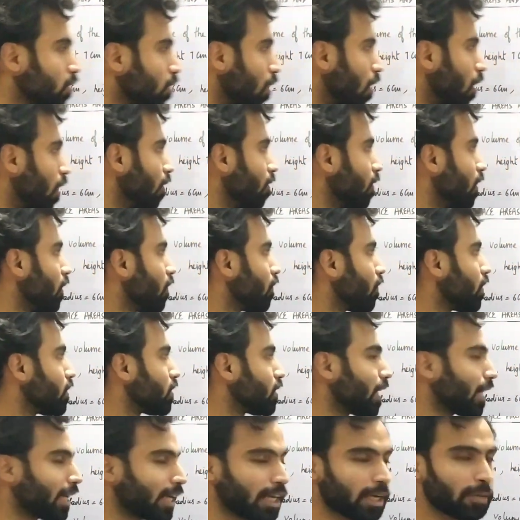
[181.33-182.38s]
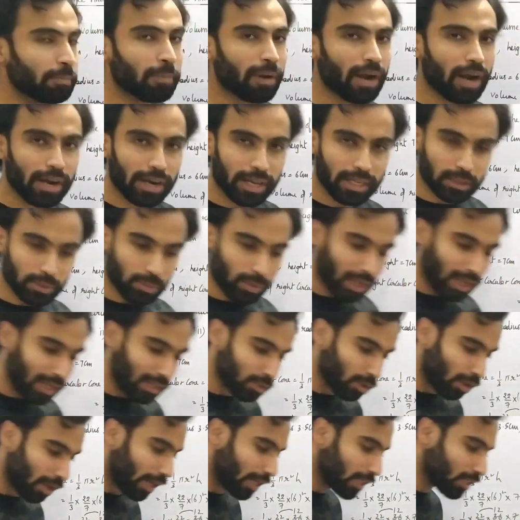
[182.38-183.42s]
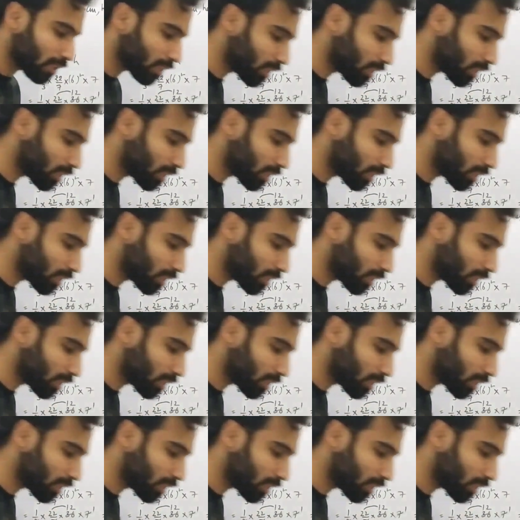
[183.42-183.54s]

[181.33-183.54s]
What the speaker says: to solve the second part as well. So let